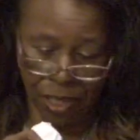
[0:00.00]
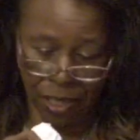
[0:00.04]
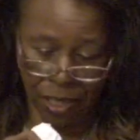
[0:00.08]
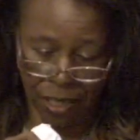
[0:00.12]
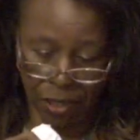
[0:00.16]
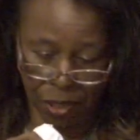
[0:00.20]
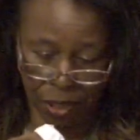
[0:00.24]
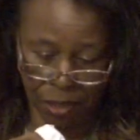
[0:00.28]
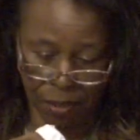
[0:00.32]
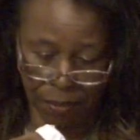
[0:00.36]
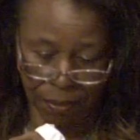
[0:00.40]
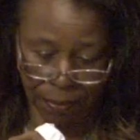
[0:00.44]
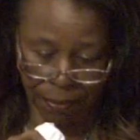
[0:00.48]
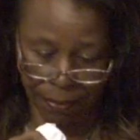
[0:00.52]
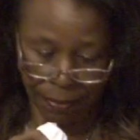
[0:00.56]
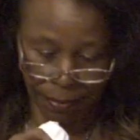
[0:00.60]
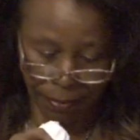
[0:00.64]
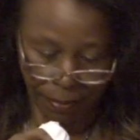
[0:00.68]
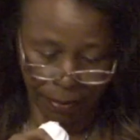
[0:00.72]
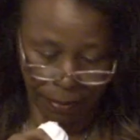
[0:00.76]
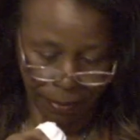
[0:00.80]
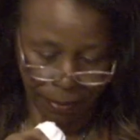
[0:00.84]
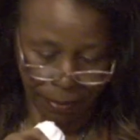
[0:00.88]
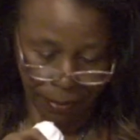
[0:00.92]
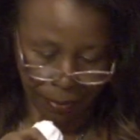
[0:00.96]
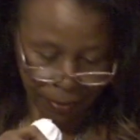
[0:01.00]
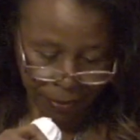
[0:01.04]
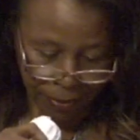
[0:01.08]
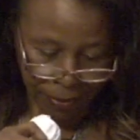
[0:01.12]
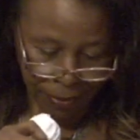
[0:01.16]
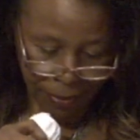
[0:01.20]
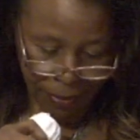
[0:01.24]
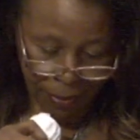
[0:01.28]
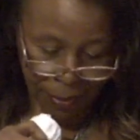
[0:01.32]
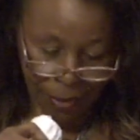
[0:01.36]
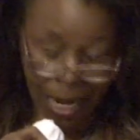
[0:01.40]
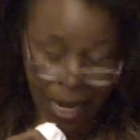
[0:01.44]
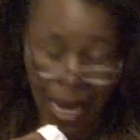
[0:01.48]
I'm almost finished.
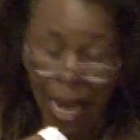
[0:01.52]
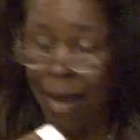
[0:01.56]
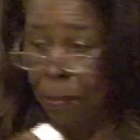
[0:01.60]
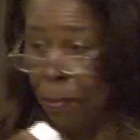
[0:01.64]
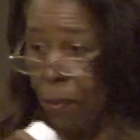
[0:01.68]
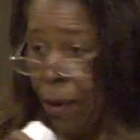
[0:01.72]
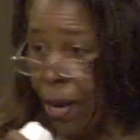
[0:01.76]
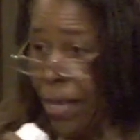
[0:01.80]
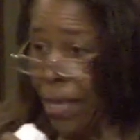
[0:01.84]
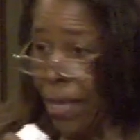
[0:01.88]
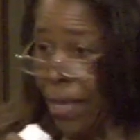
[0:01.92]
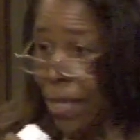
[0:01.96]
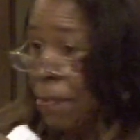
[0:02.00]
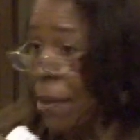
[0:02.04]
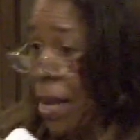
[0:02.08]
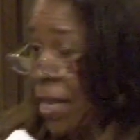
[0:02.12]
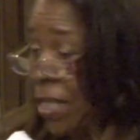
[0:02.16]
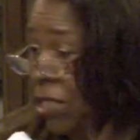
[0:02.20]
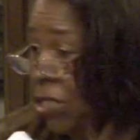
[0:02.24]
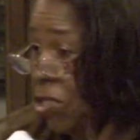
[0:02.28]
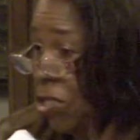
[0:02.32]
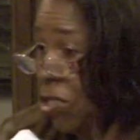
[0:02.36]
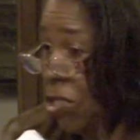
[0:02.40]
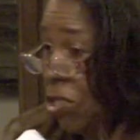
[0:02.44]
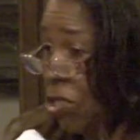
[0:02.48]
I